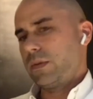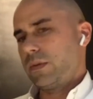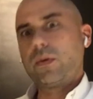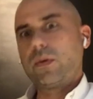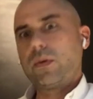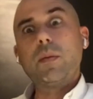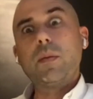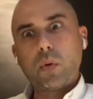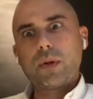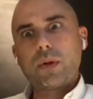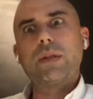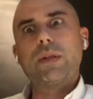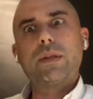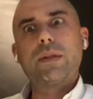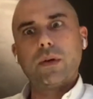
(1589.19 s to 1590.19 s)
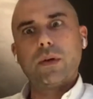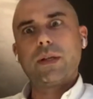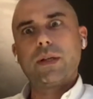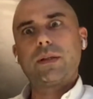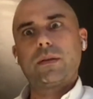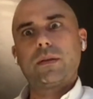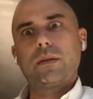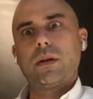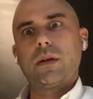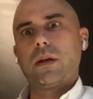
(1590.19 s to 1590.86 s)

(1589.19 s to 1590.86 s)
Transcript: really important to us.